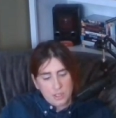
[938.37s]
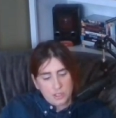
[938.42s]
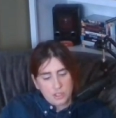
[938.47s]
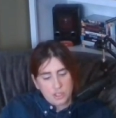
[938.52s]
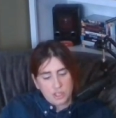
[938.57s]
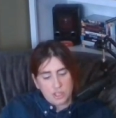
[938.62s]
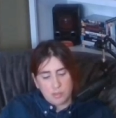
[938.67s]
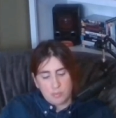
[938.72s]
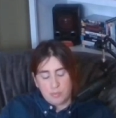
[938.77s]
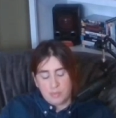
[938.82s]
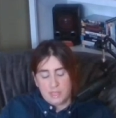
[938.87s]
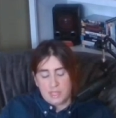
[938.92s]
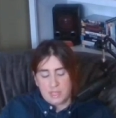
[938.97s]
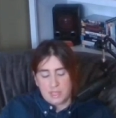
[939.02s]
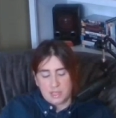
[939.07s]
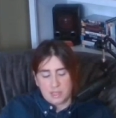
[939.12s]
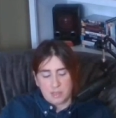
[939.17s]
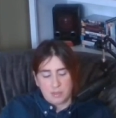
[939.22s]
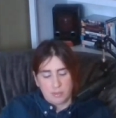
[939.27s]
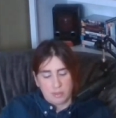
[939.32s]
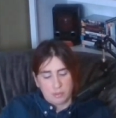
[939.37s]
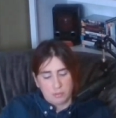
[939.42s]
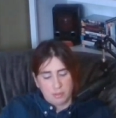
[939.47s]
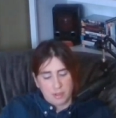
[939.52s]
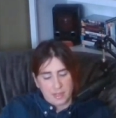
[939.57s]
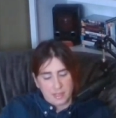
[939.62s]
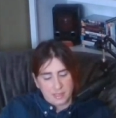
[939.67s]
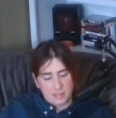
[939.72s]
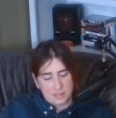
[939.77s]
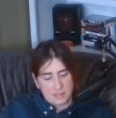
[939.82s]
She immediately
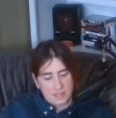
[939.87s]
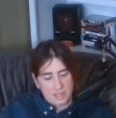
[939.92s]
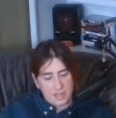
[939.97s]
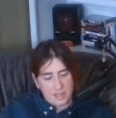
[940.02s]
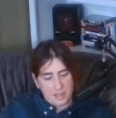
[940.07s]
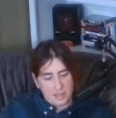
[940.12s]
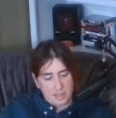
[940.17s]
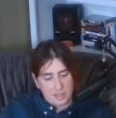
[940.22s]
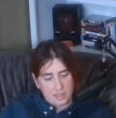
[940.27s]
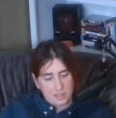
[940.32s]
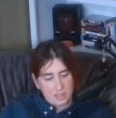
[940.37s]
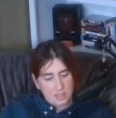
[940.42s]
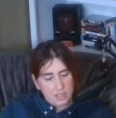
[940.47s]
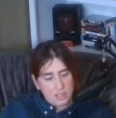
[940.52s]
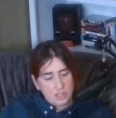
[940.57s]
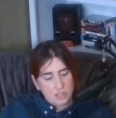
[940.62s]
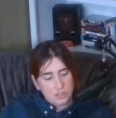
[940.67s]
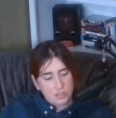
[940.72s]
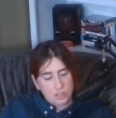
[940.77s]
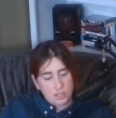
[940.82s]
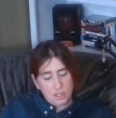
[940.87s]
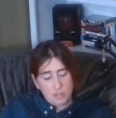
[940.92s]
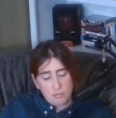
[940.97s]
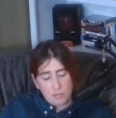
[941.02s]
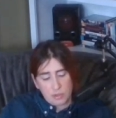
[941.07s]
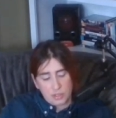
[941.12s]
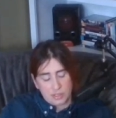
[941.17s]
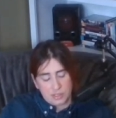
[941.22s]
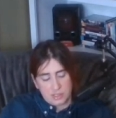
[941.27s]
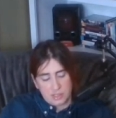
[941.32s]
regretted saying it. She
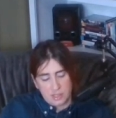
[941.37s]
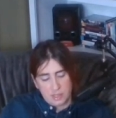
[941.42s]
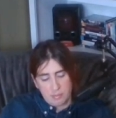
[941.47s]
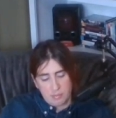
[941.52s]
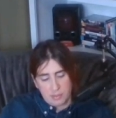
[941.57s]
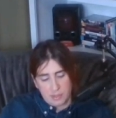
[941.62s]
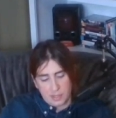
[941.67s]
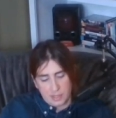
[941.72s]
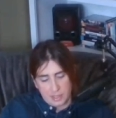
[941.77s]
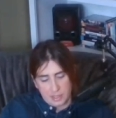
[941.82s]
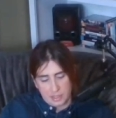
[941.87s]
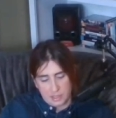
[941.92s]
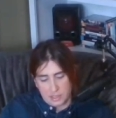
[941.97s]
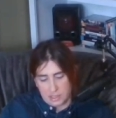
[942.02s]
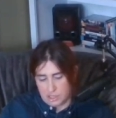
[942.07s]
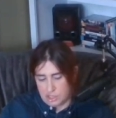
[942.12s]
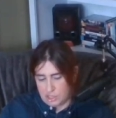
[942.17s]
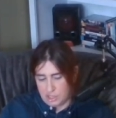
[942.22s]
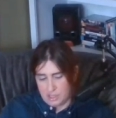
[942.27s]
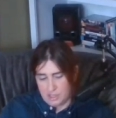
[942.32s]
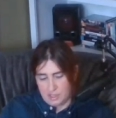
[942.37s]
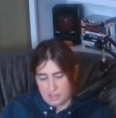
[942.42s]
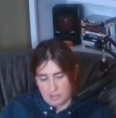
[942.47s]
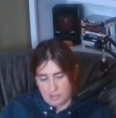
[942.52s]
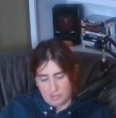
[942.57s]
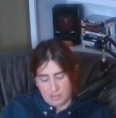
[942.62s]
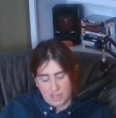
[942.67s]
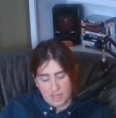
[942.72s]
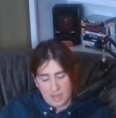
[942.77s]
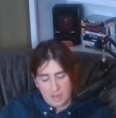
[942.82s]
didn't want Tim thinking that she didn't
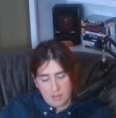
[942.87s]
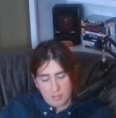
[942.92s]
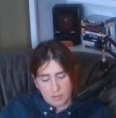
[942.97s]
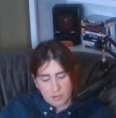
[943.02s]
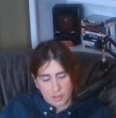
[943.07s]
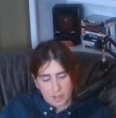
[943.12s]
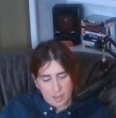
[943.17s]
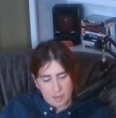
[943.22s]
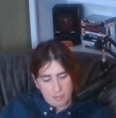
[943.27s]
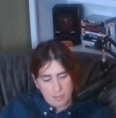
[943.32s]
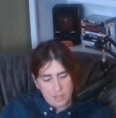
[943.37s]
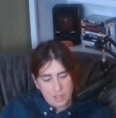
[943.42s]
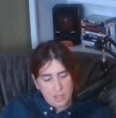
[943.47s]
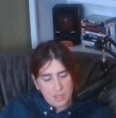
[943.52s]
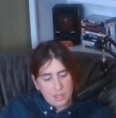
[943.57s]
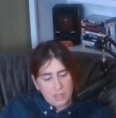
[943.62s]
have time for him.